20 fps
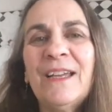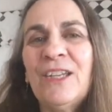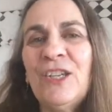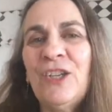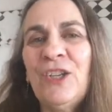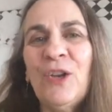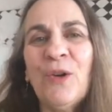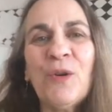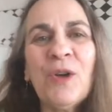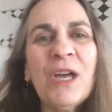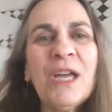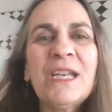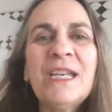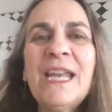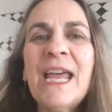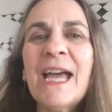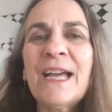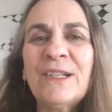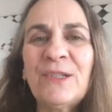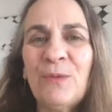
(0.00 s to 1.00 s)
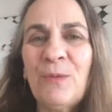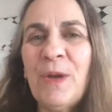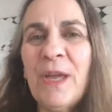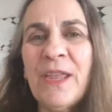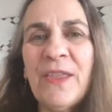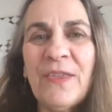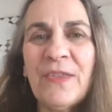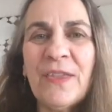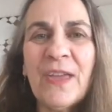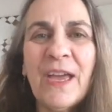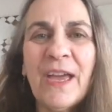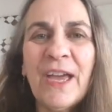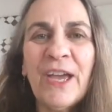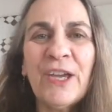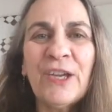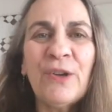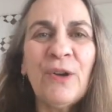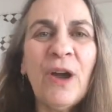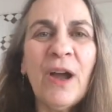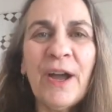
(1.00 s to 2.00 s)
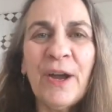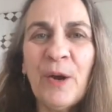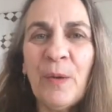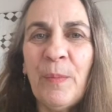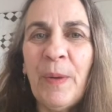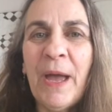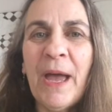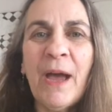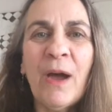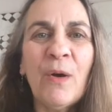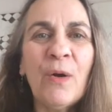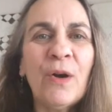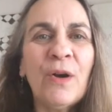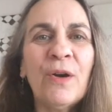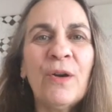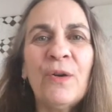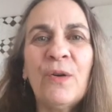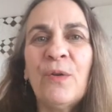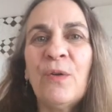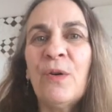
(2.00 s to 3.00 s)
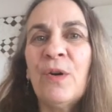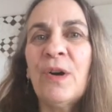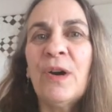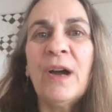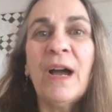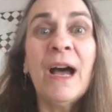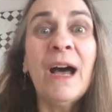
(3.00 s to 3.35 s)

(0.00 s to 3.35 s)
you know, connect with your higher power or